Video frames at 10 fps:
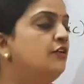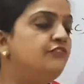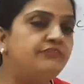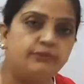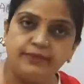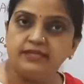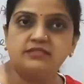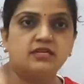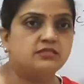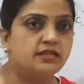be
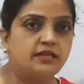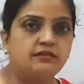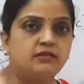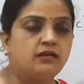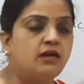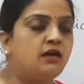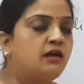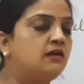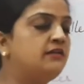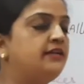discussing in
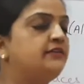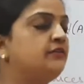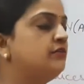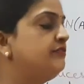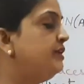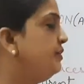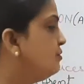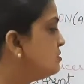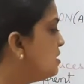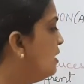the later on
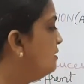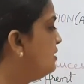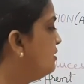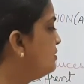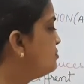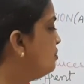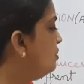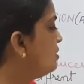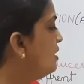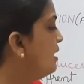videos. That is
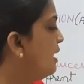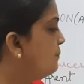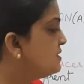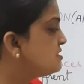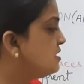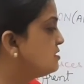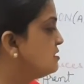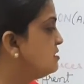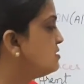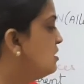your
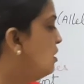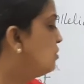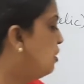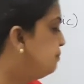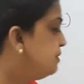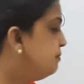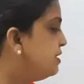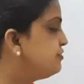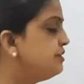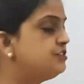epistasis,
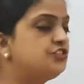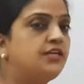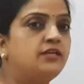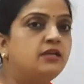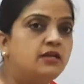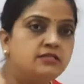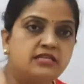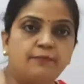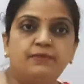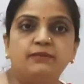complementary gene,
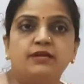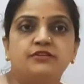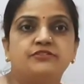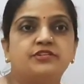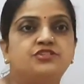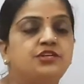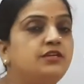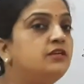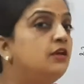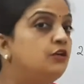supplementary
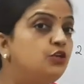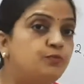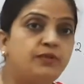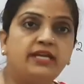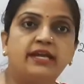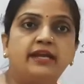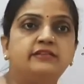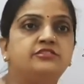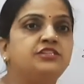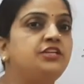gene,
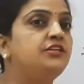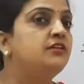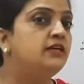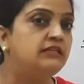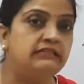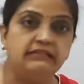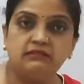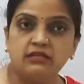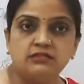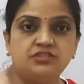duplicate gene,
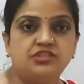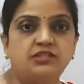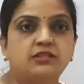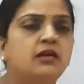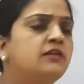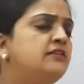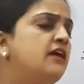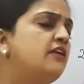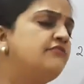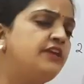lethal gene.
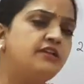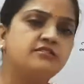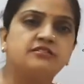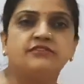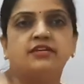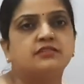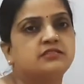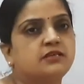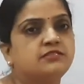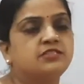There are various
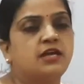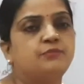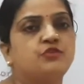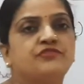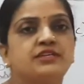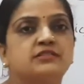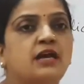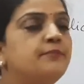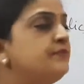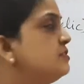such type of
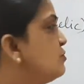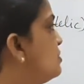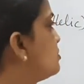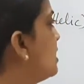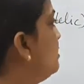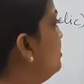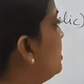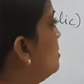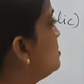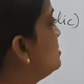examples which can be
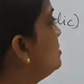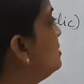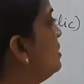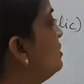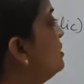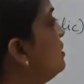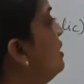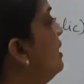considered under